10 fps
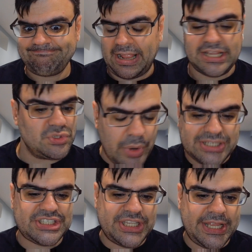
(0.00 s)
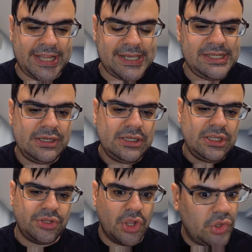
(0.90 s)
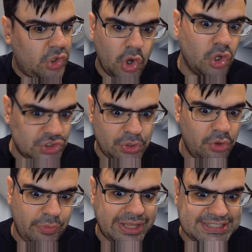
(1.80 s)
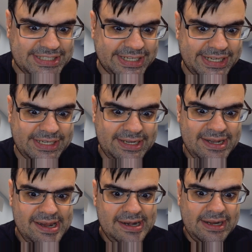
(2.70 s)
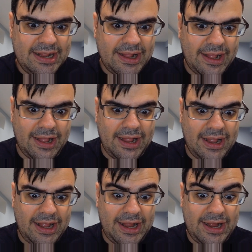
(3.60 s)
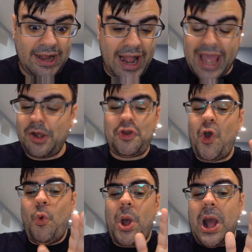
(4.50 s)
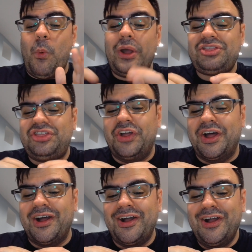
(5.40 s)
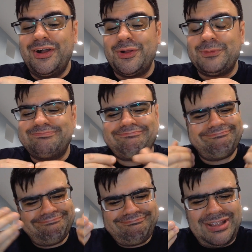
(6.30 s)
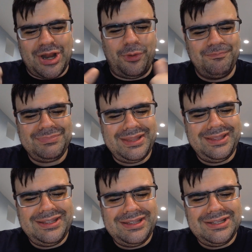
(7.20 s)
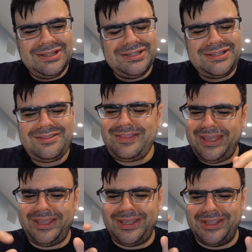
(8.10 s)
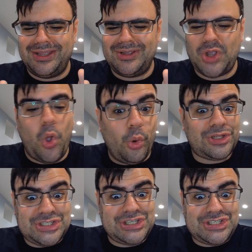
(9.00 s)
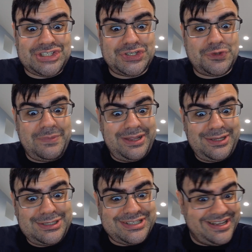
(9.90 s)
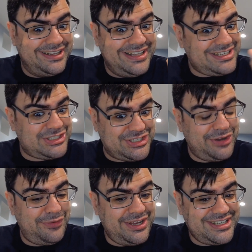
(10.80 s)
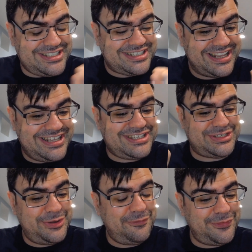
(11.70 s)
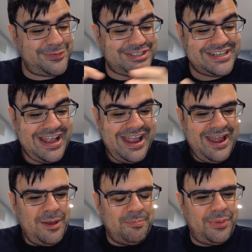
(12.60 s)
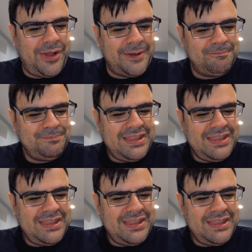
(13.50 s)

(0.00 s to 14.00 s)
He's arrested. The other girls are arrested. Uh, I don't know what, what the, you know, the court system is in this series, in this universe, but